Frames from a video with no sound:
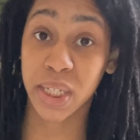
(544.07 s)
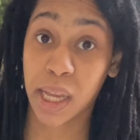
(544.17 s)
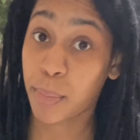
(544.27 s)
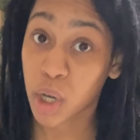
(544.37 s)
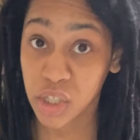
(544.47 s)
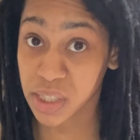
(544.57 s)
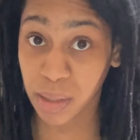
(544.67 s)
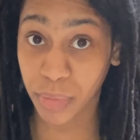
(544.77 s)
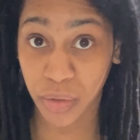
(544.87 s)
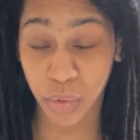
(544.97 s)
as I purchased
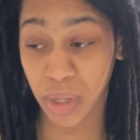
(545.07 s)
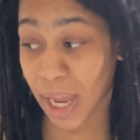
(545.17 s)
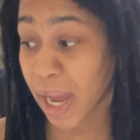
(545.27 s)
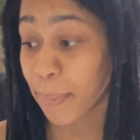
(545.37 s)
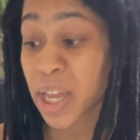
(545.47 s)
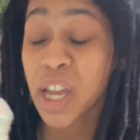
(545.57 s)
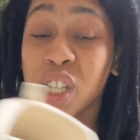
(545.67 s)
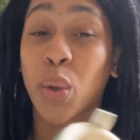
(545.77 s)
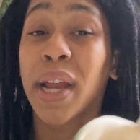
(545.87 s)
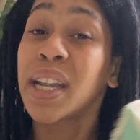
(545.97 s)
something through the app.
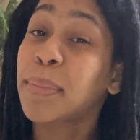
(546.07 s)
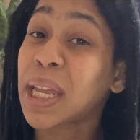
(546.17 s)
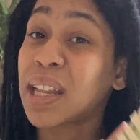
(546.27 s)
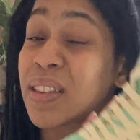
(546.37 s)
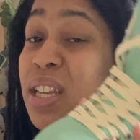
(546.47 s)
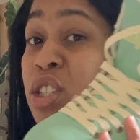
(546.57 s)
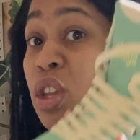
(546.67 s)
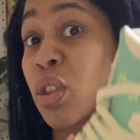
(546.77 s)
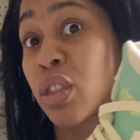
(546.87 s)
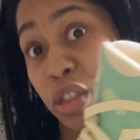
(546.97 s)
So I ended up getting these
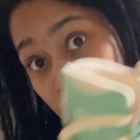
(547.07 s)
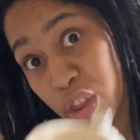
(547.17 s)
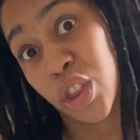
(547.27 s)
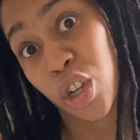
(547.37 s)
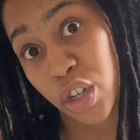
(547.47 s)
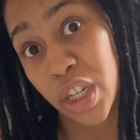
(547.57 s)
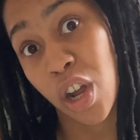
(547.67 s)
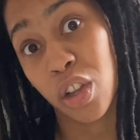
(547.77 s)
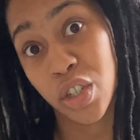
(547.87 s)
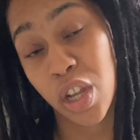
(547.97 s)

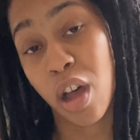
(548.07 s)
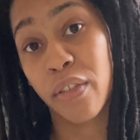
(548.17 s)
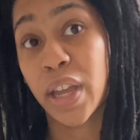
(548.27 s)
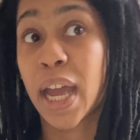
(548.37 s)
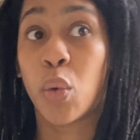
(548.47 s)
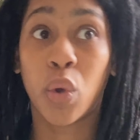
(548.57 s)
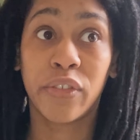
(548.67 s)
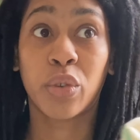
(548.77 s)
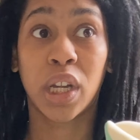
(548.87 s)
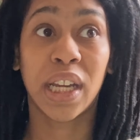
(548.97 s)
$30 off at
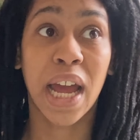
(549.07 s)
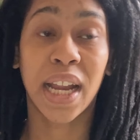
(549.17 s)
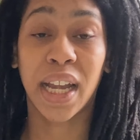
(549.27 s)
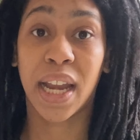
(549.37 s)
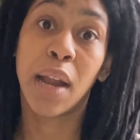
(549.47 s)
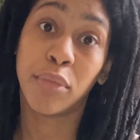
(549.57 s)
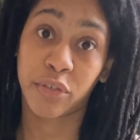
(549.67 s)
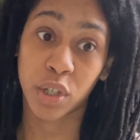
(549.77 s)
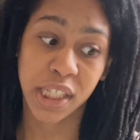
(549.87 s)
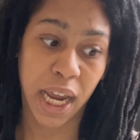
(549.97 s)
$149.99
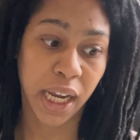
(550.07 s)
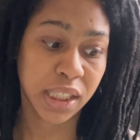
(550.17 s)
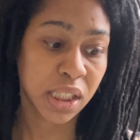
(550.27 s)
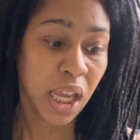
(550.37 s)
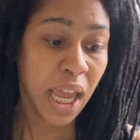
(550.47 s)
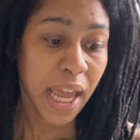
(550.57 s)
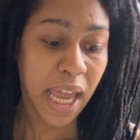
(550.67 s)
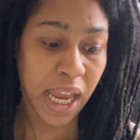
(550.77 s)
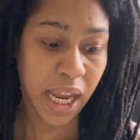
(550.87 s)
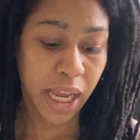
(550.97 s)
before tax,
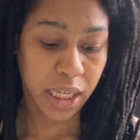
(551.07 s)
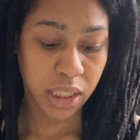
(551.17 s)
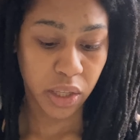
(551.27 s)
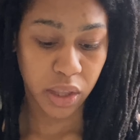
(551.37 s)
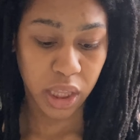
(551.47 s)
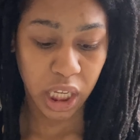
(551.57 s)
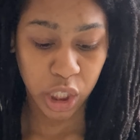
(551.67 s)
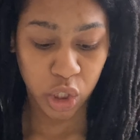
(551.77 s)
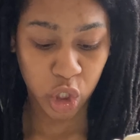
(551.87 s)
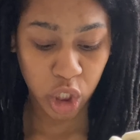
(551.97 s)
and they
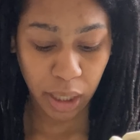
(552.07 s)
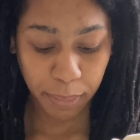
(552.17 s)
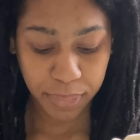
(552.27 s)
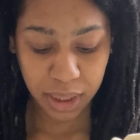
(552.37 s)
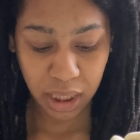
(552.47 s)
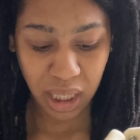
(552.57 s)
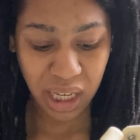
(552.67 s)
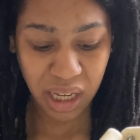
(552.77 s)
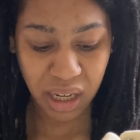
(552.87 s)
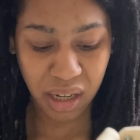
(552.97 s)
shipped
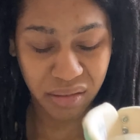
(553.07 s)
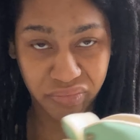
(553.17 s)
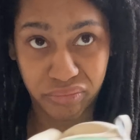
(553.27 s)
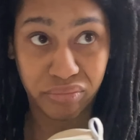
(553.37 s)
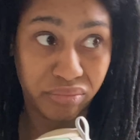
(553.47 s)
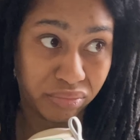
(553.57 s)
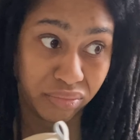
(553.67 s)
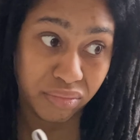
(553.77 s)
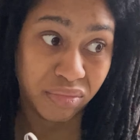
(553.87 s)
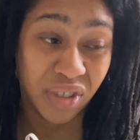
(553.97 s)
and
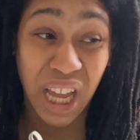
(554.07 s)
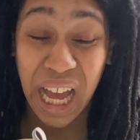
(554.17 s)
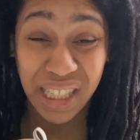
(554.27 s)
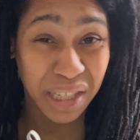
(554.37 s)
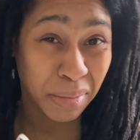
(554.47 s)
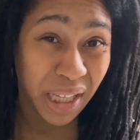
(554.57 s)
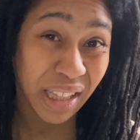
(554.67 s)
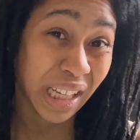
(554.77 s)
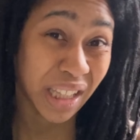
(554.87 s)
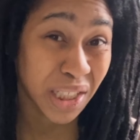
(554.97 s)
got to me in
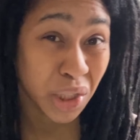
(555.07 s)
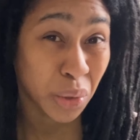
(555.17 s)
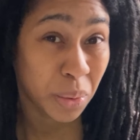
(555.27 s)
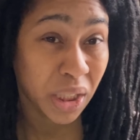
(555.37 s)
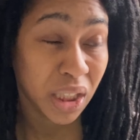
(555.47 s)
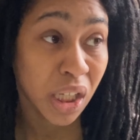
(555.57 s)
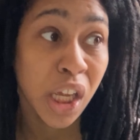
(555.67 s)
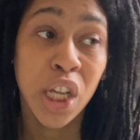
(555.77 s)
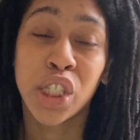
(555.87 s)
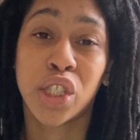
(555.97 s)
like less than a week.
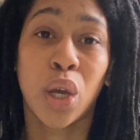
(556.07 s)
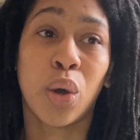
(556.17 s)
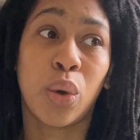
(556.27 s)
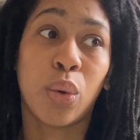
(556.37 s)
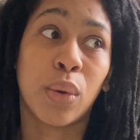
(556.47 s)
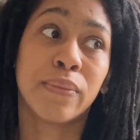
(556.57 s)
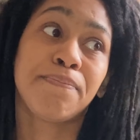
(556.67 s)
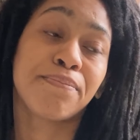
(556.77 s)
So